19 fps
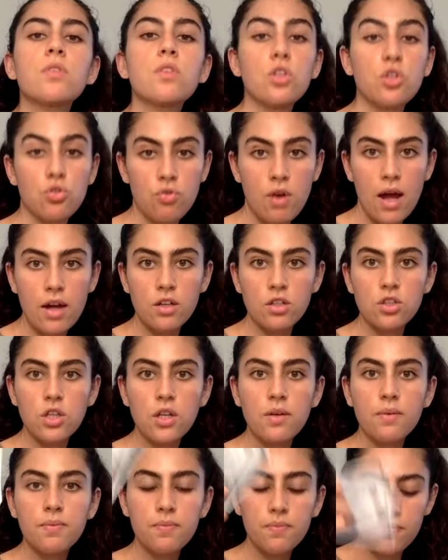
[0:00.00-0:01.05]
the
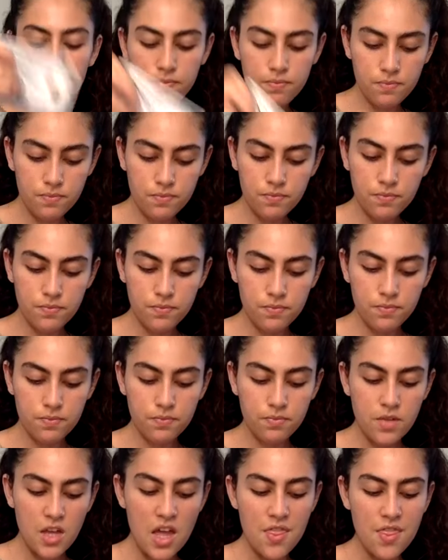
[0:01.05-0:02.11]
strategy.
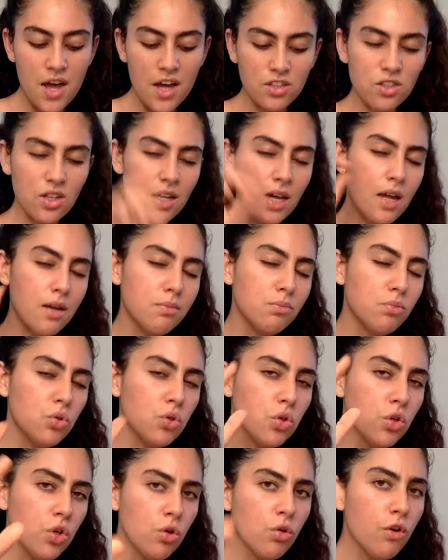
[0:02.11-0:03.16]
And that's, again,
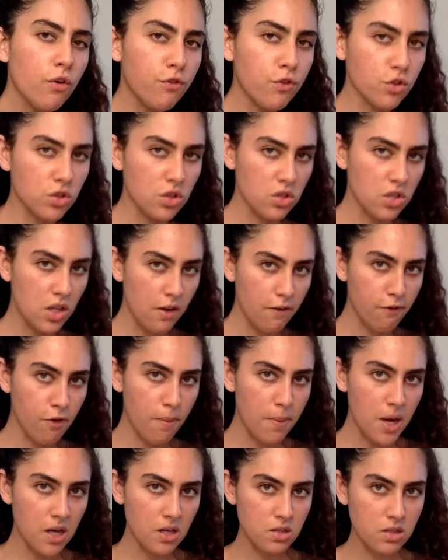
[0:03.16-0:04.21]
beautiful to see for
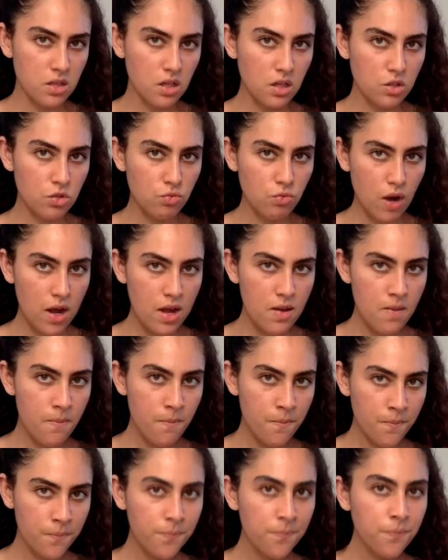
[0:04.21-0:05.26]
Pisces, right?
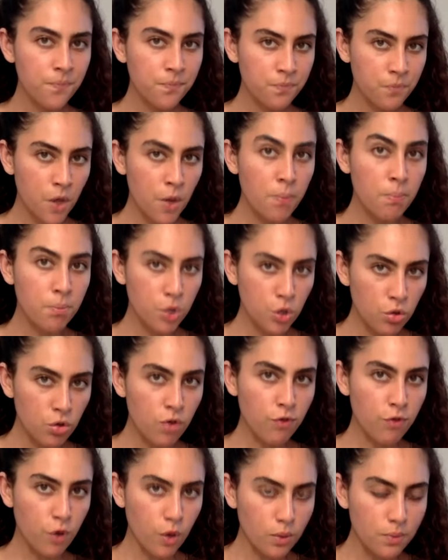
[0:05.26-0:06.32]

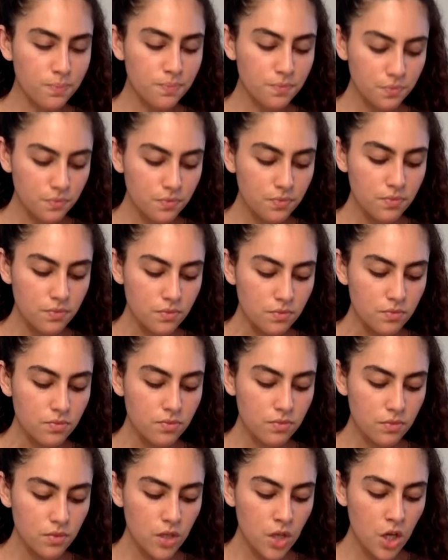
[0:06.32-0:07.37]
Beautiful.
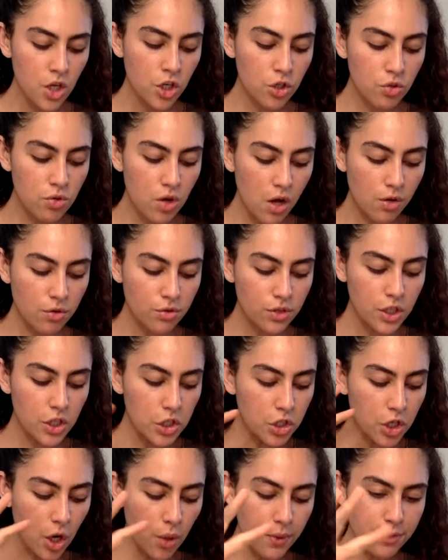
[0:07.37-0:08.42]
You not only
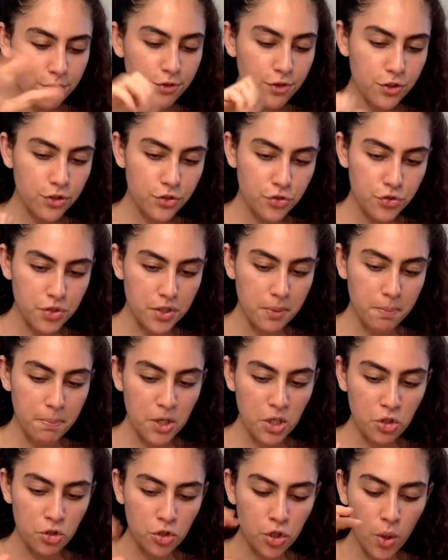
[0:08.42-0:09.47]
are going for your dream,
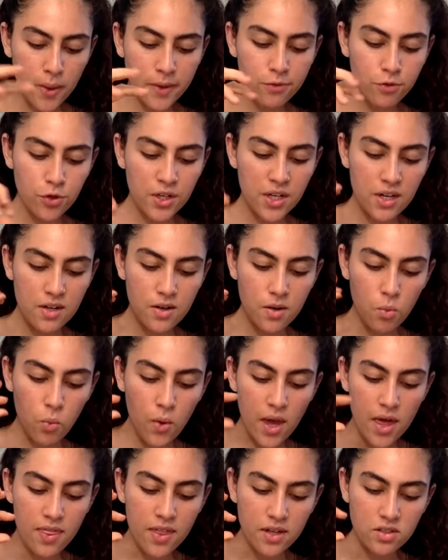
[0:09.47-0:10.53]
but you're going for it in a
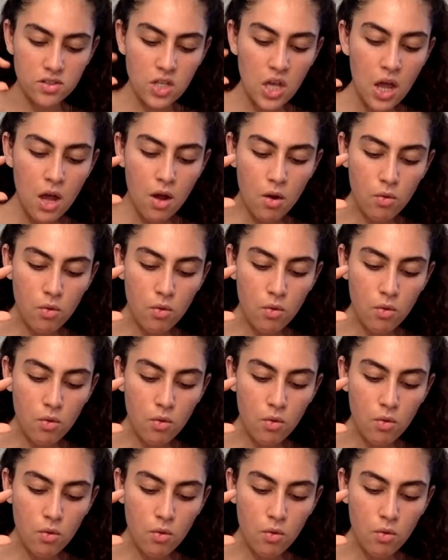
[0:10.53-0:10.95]
way that is